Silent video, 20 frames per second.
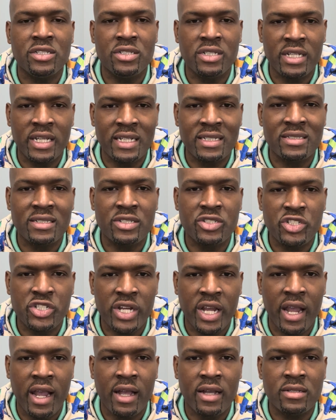gets a
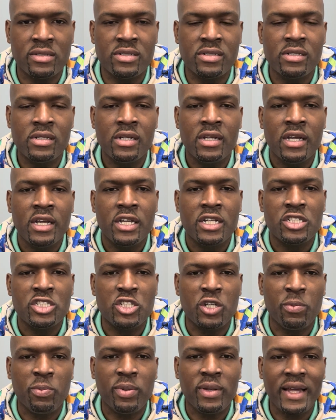chance
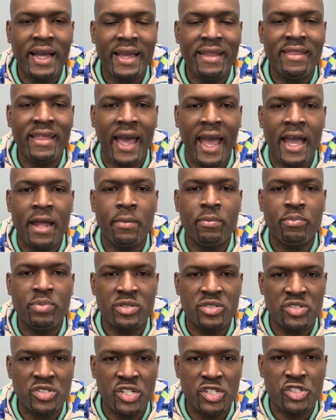to play that
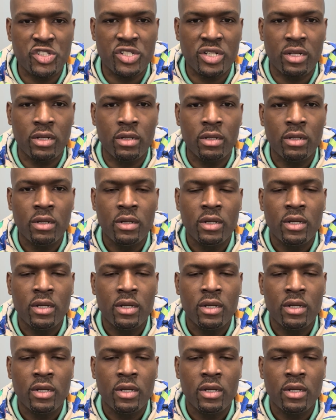position.